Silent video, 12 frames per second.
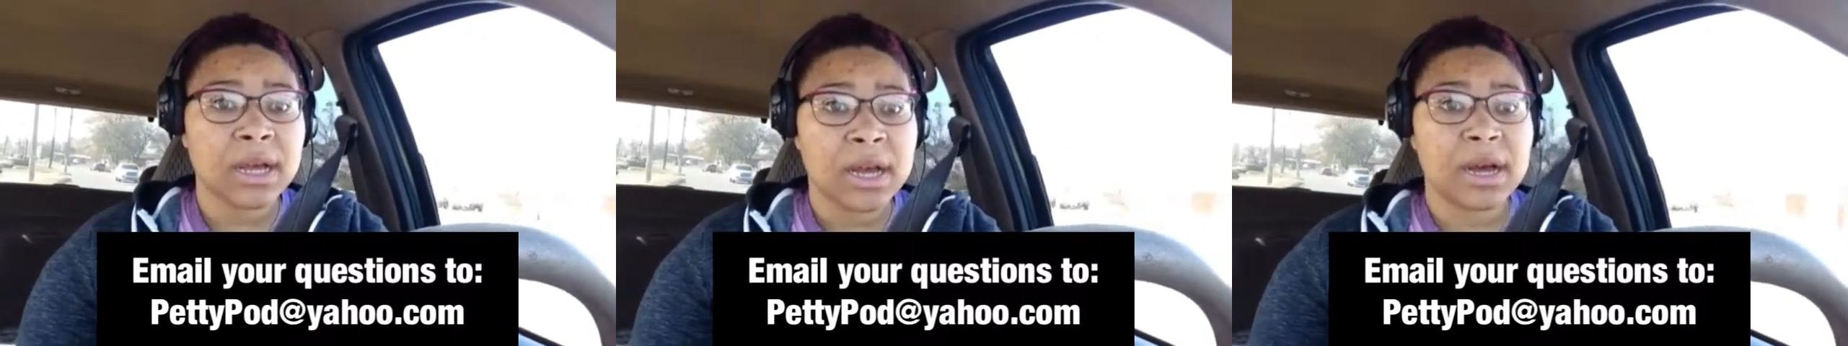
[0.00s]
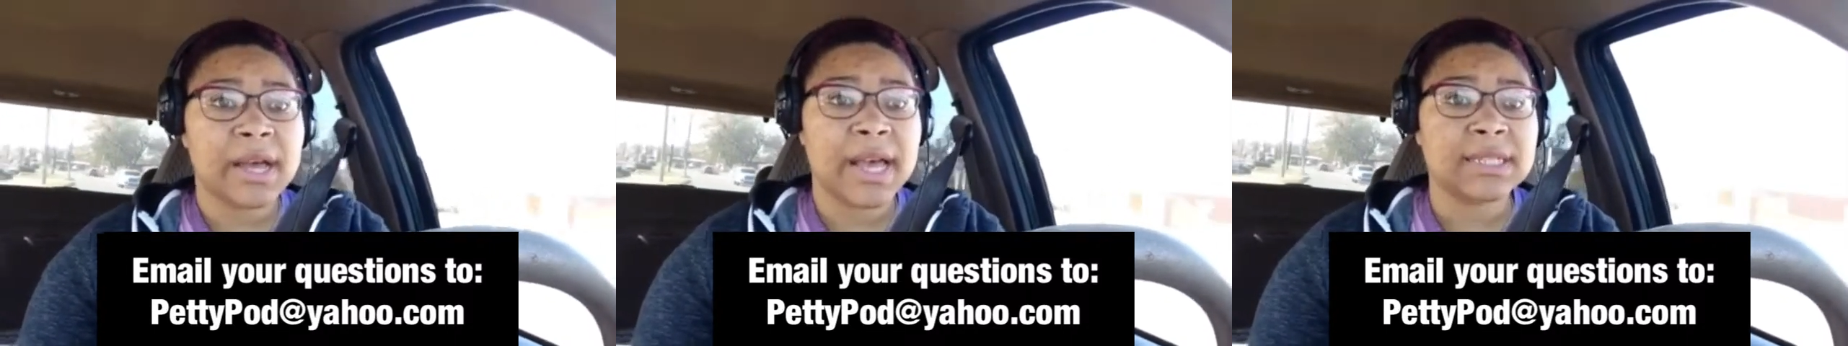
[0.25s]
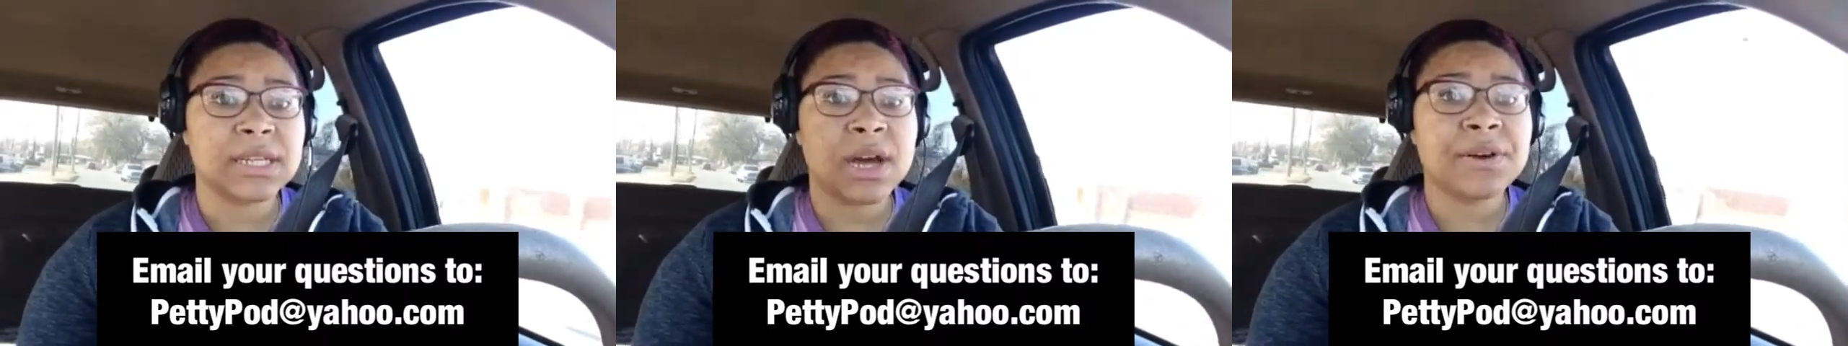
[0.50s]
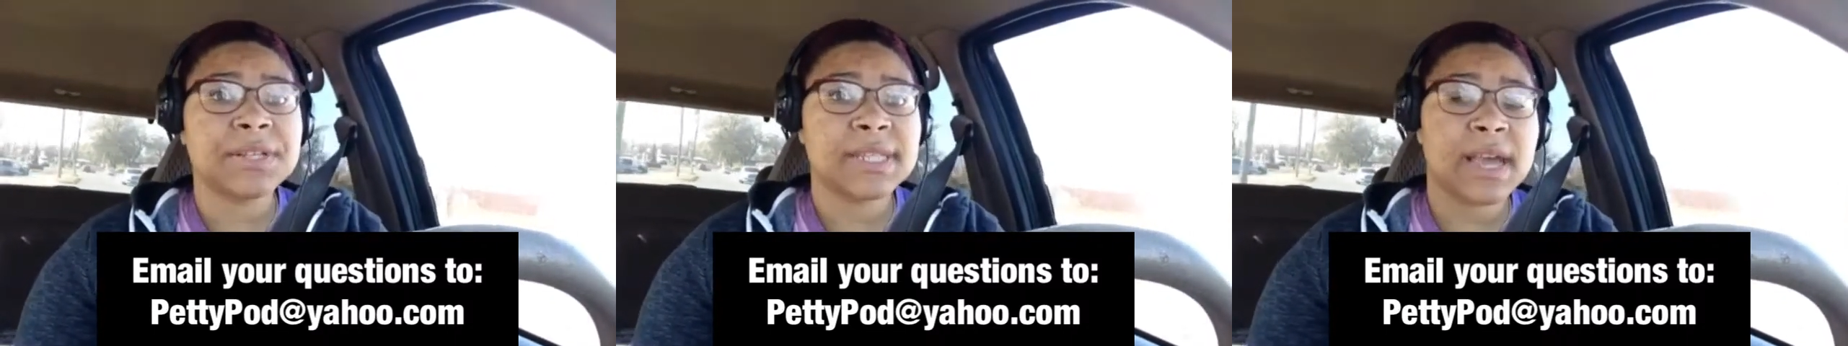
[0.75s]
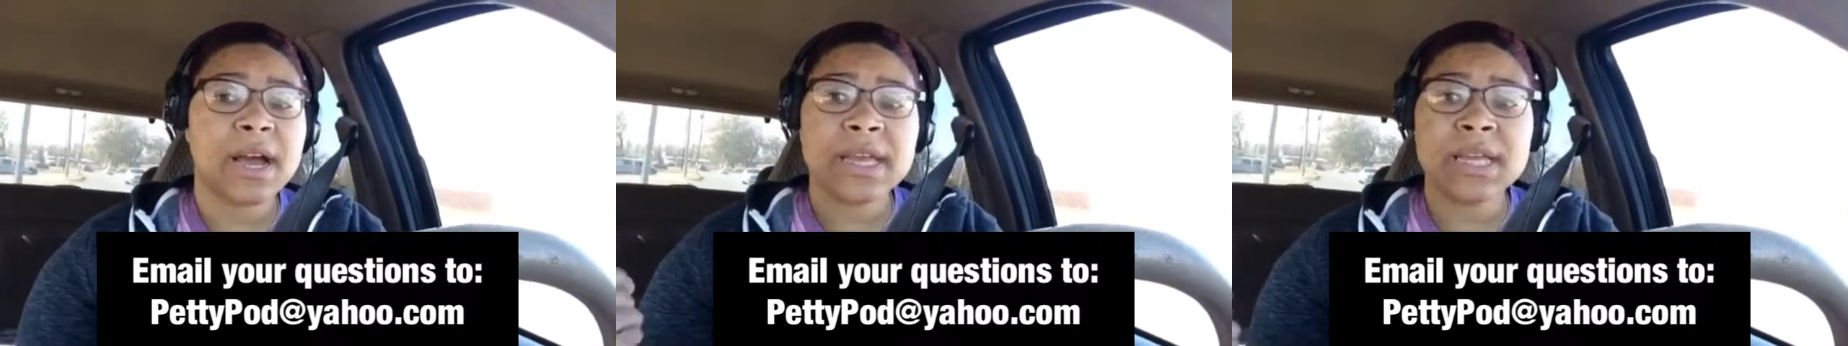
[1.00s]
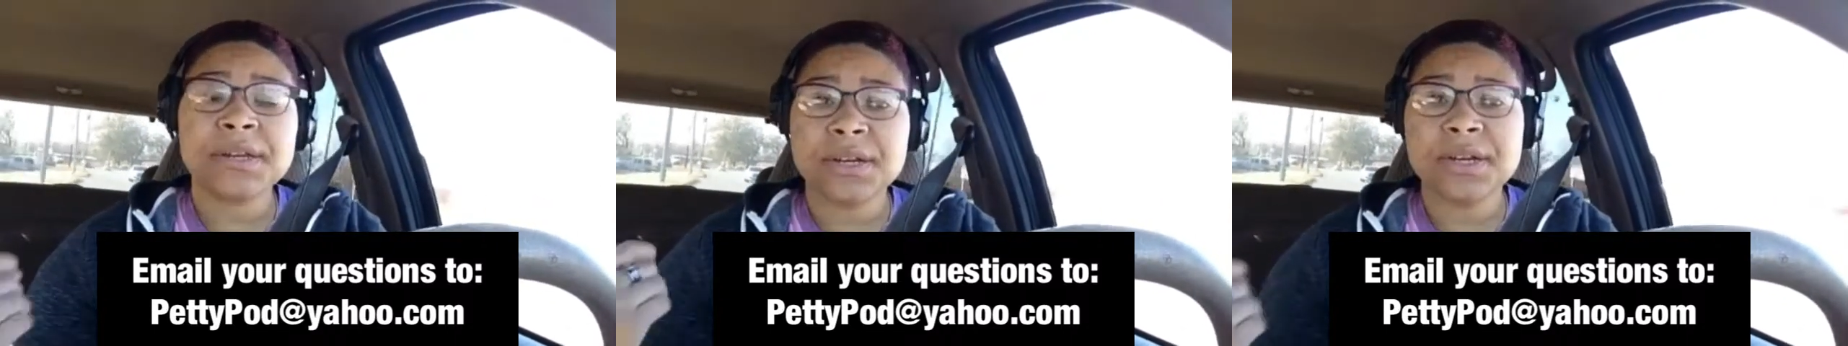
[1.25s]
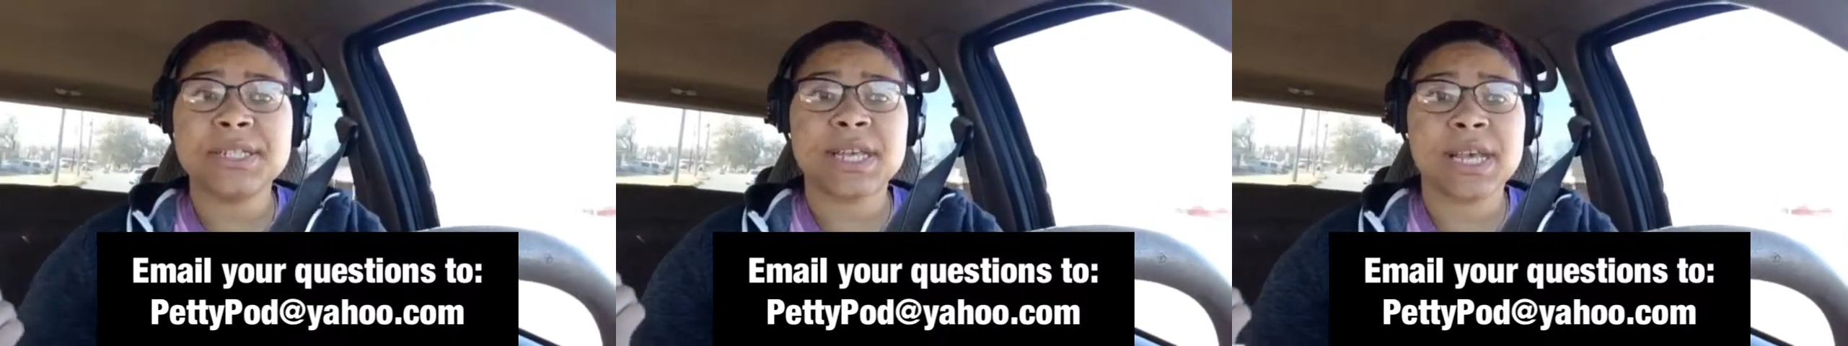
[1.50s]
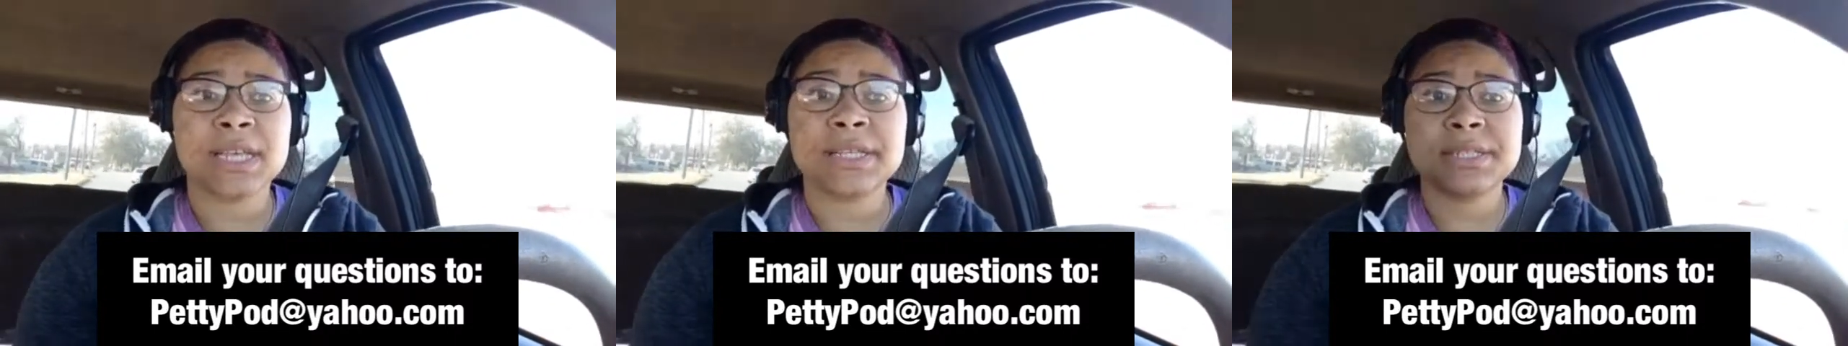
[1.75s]
as long as they are in good
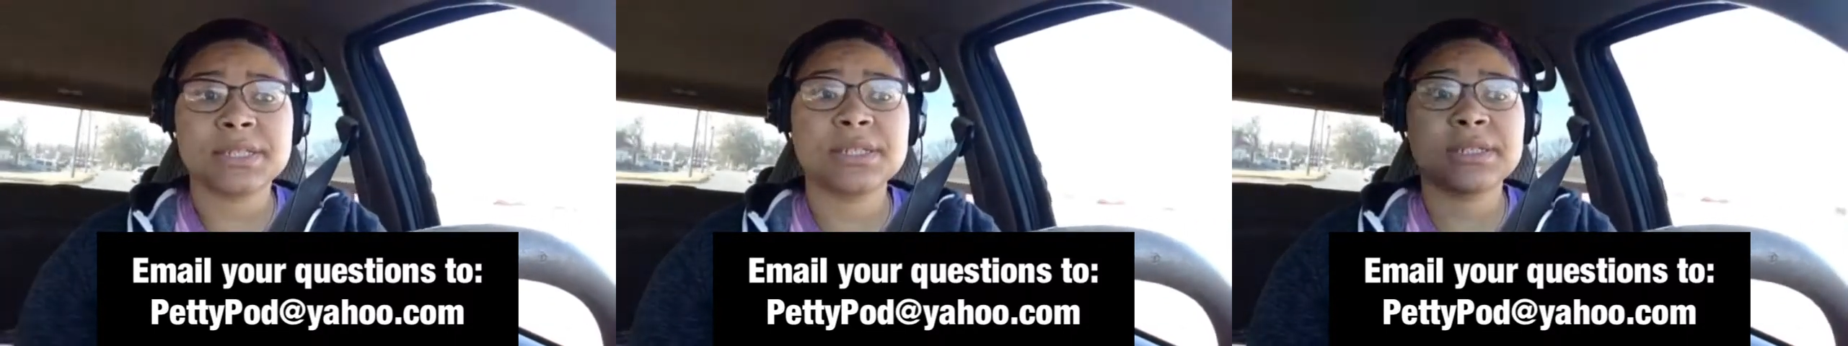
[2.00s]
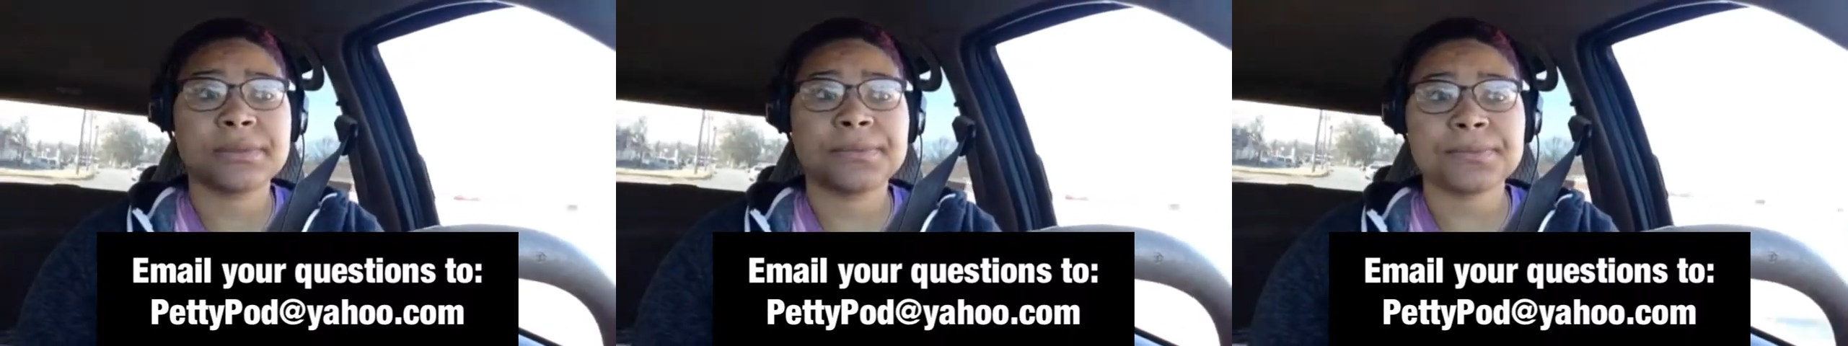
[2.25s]
taste.